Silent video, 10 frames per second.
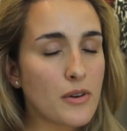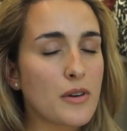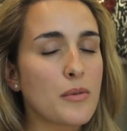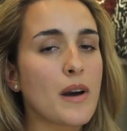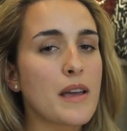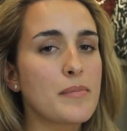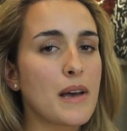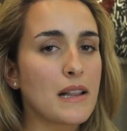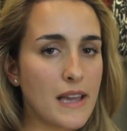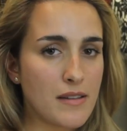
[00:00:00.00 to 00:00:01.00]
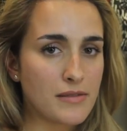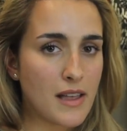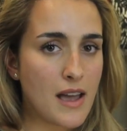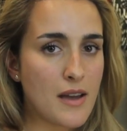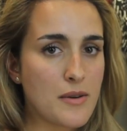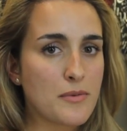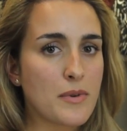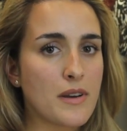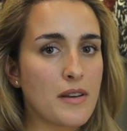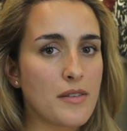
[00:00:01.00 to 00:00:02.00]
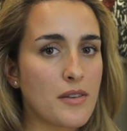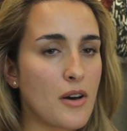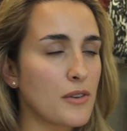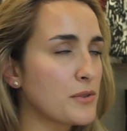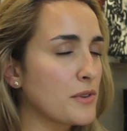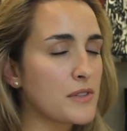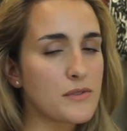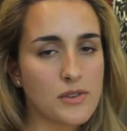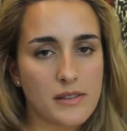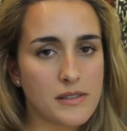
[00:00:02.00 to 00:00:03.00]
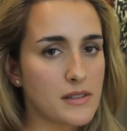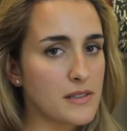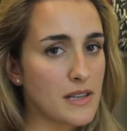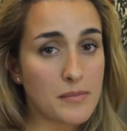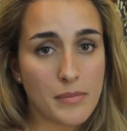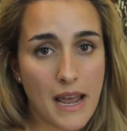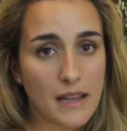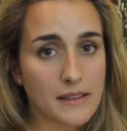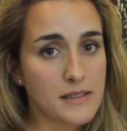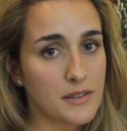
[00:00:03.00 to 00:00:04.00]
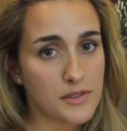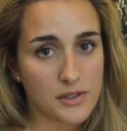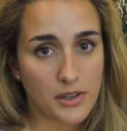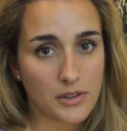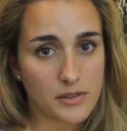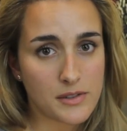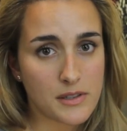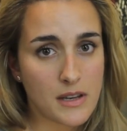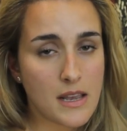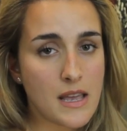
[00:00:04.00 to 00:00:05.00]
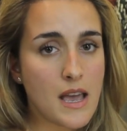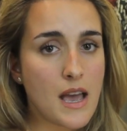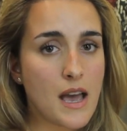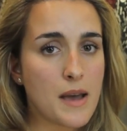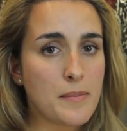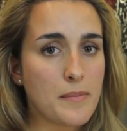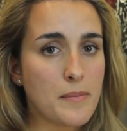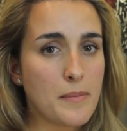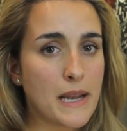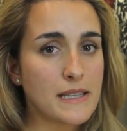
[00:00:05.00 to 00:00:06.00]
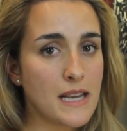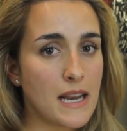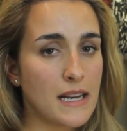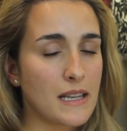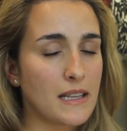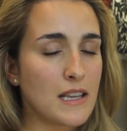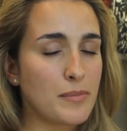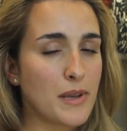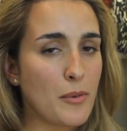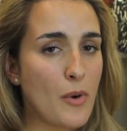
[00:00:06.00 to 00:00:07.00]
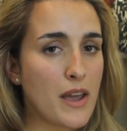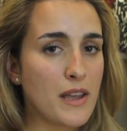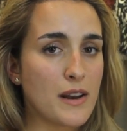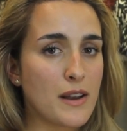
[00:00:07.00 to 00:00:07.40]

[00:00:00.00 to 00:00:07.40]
or a white ballet flat with all sorts of dresses and pants and skirts. Um, maintaining and keeping white